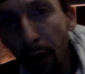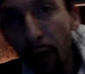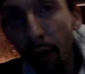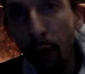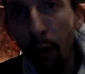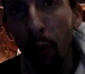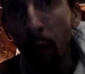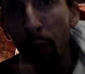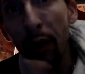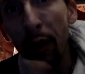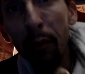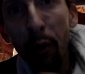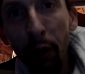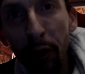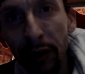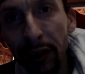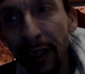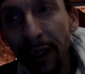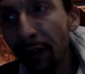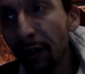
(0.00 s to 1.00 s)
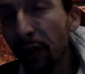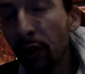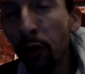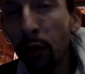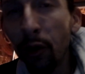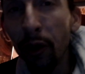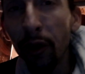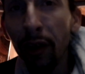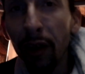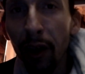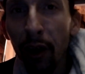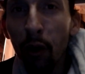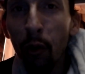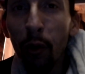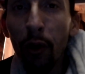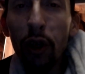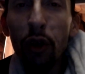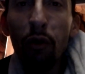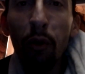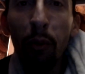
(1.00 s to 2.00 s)
when it boils down to it,
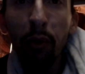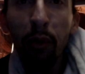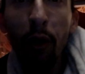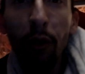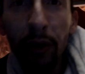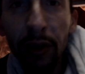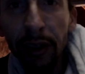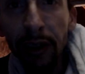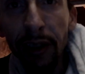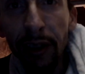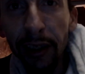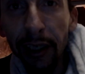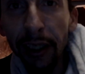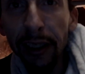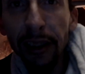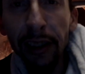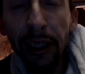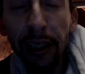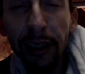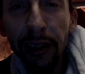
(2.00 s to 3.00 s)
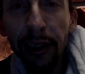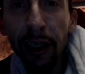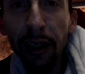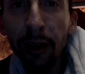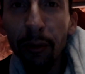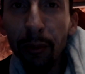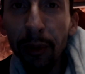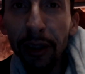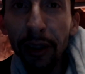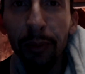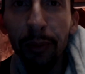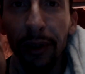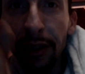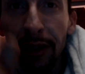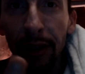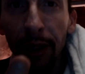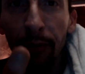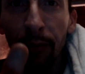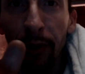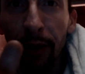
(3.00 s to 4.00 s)
when you approach it, it's going to be
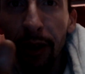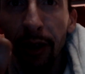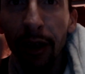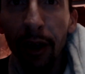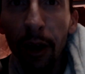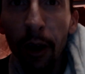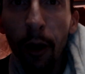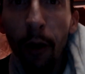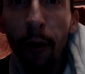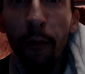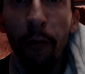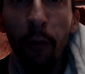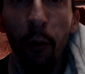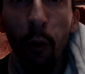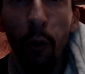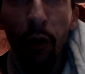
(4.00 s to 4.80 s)
specific for